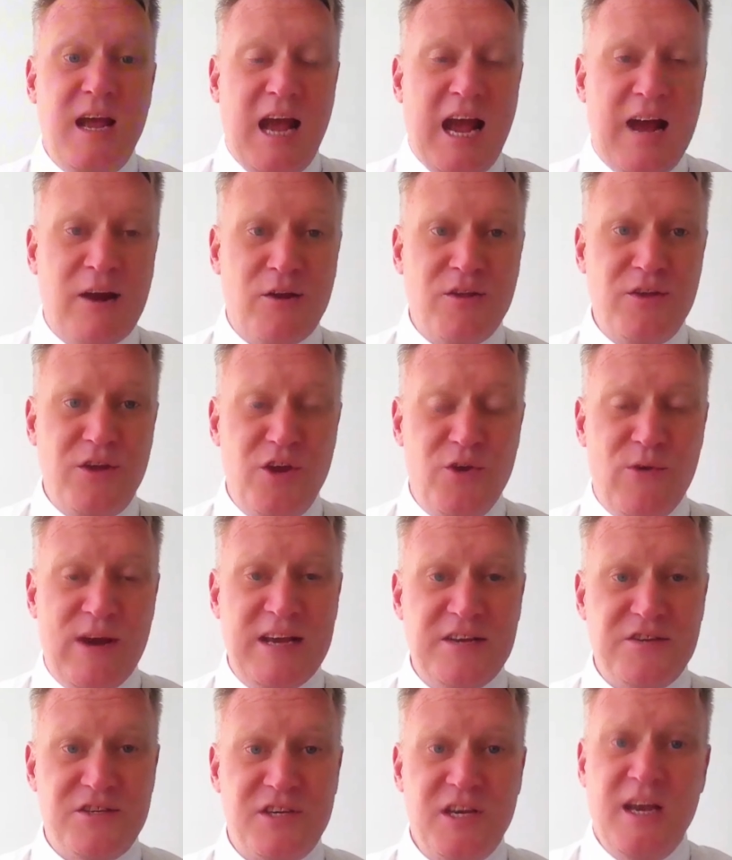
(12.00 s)
out of the
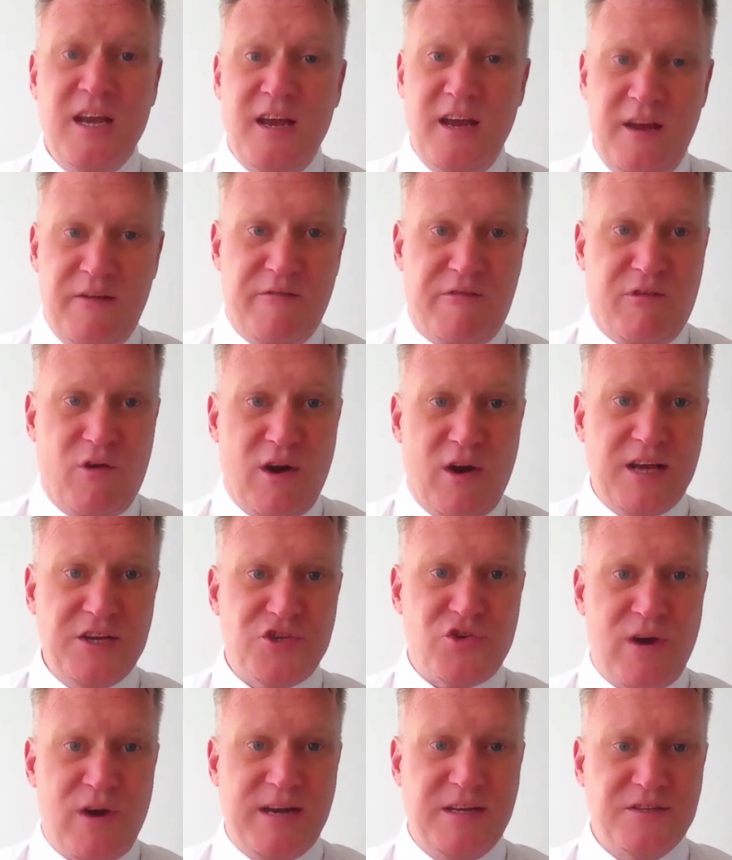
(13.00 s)
US in
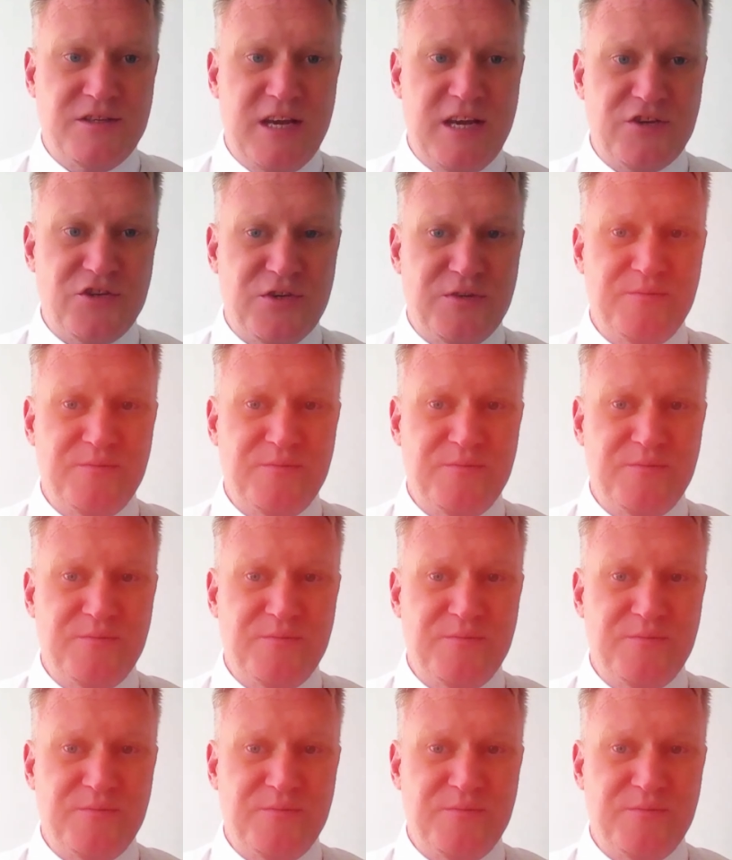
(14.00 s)
Friday's trading session.